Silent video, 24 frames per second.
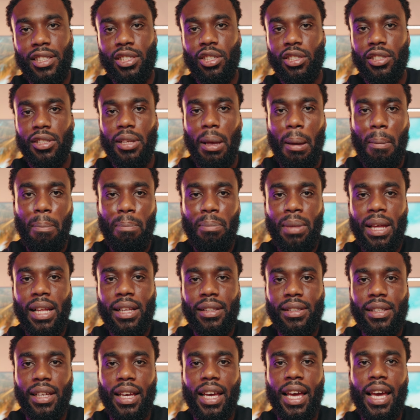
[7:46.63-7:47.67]
just
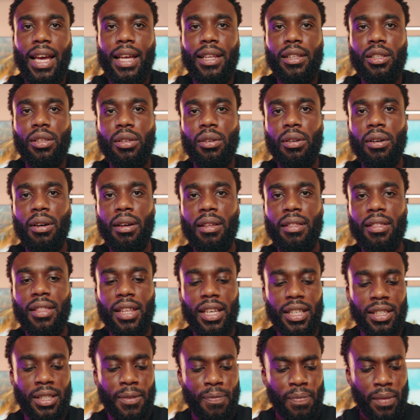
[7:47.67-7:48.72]
built into
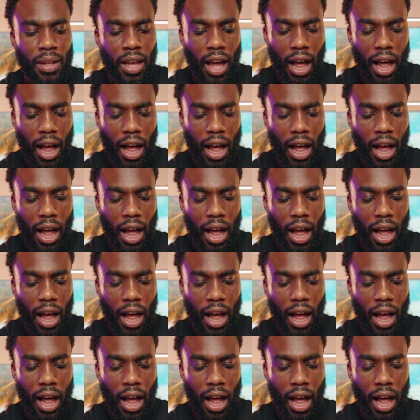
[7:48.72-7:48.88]
this.